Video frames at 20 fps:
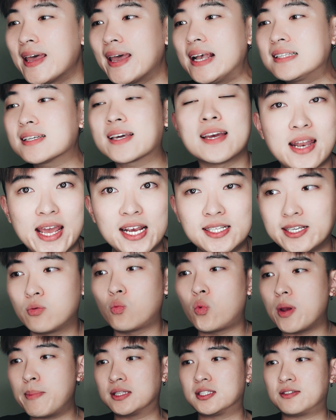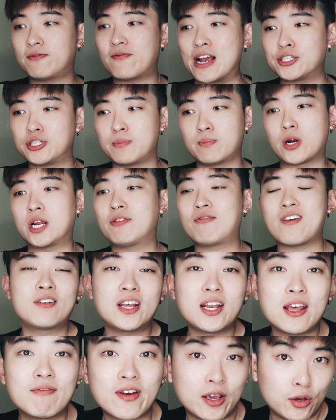is a Canadian women's fashion brand
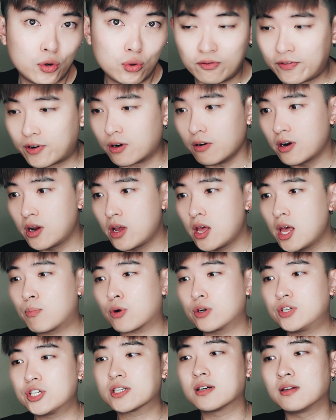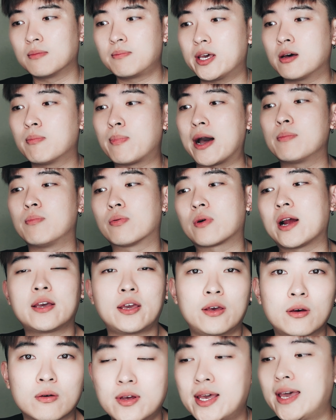founded in Vancouver, British Columbia by Brian
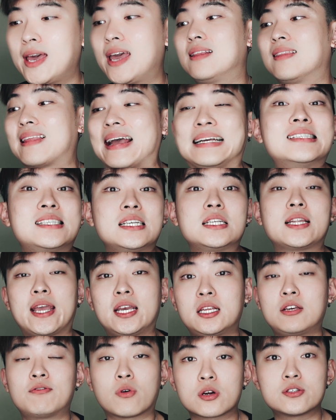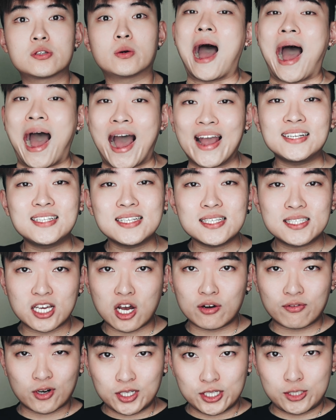Hill in 1984. So I
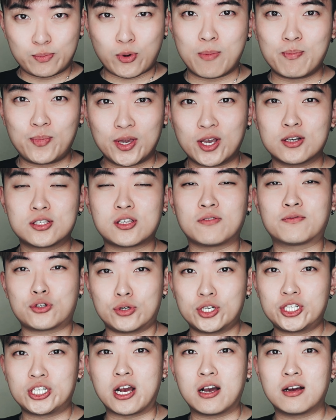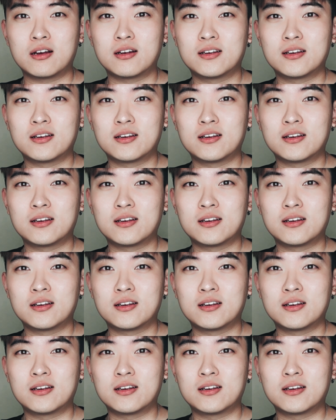discovered this brand because of Trisha.